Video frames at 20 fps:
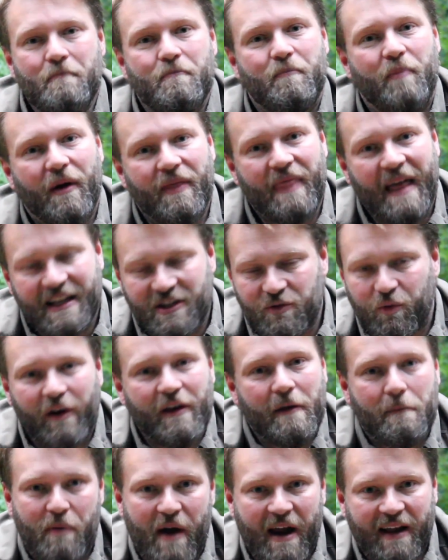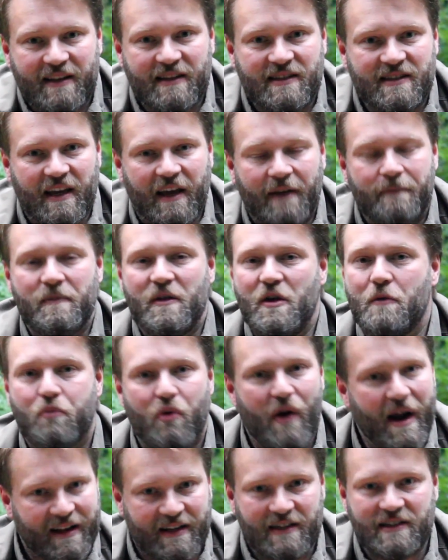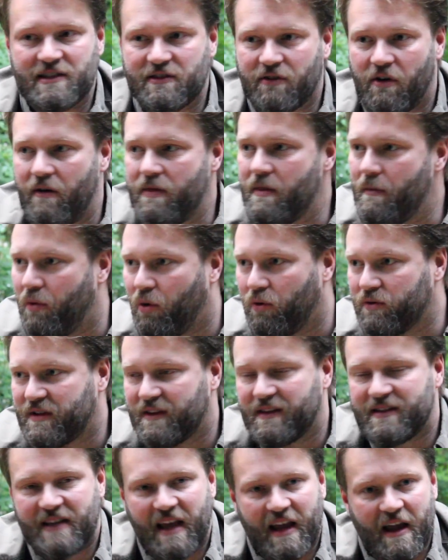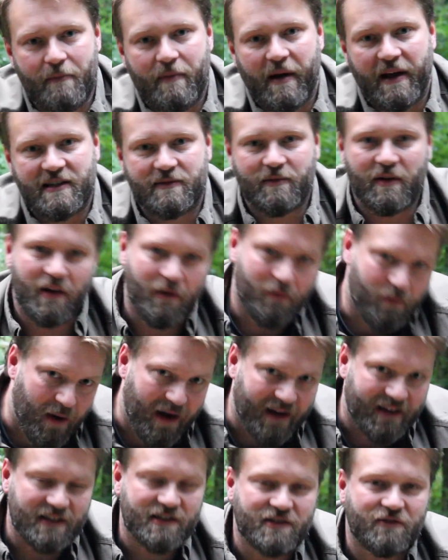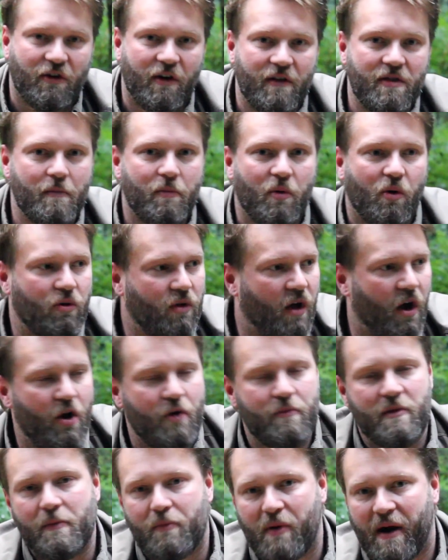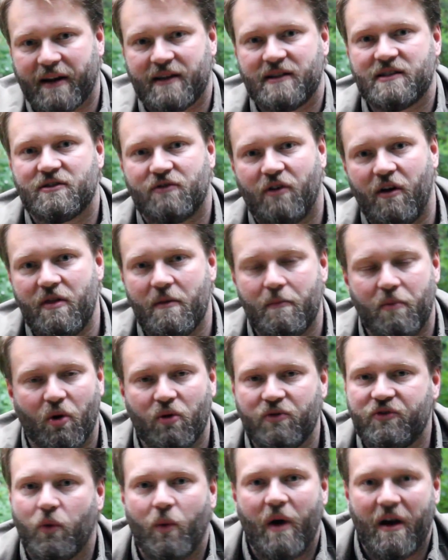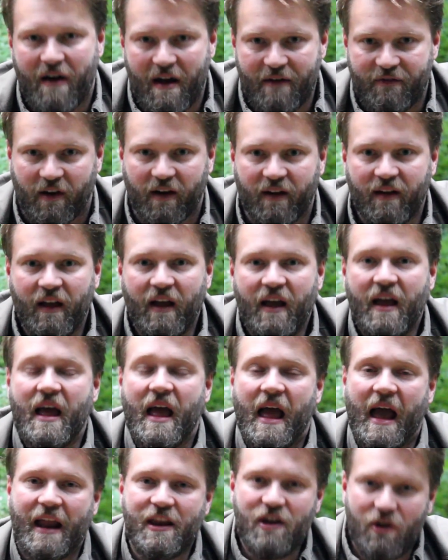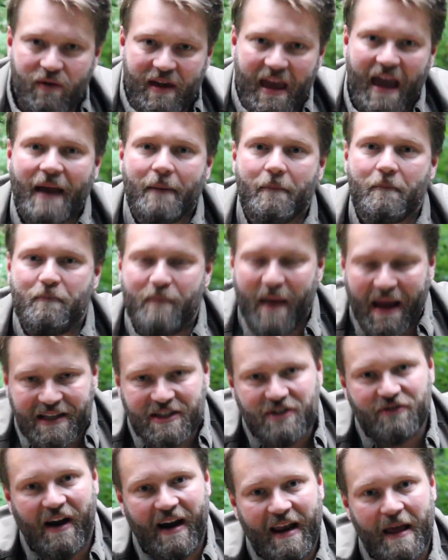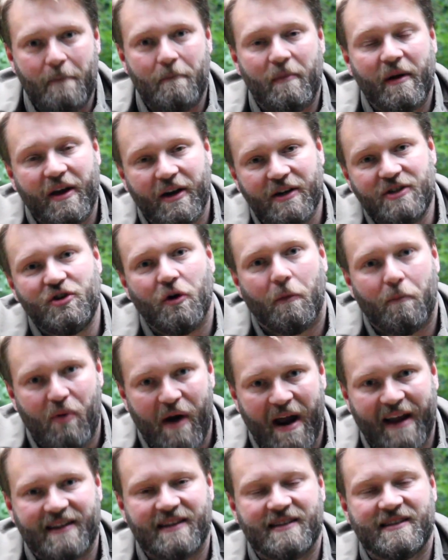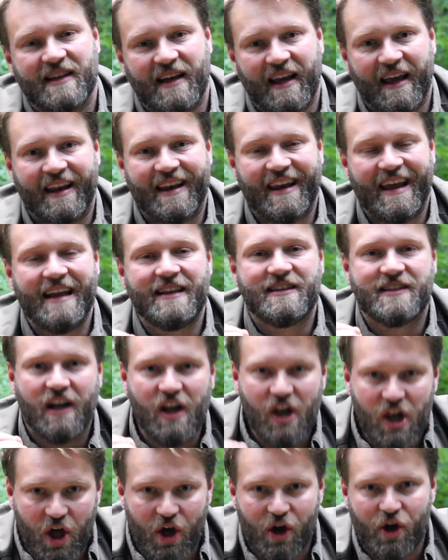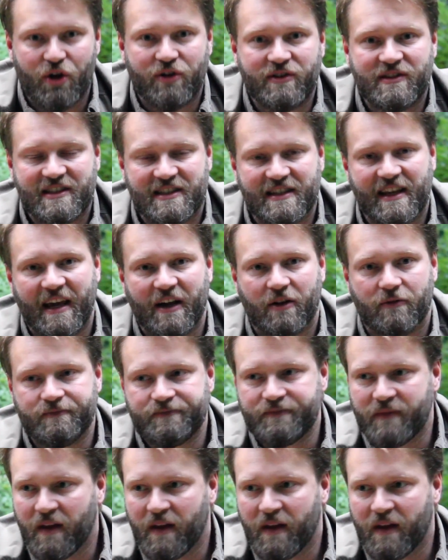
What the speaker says: But that's why you practice it. You practice throwing the ball to the second baseman. You practice throwing the ball home. You practice throwing the ball to wherever. And you get better at it because you're practicing it. It's a learned skill.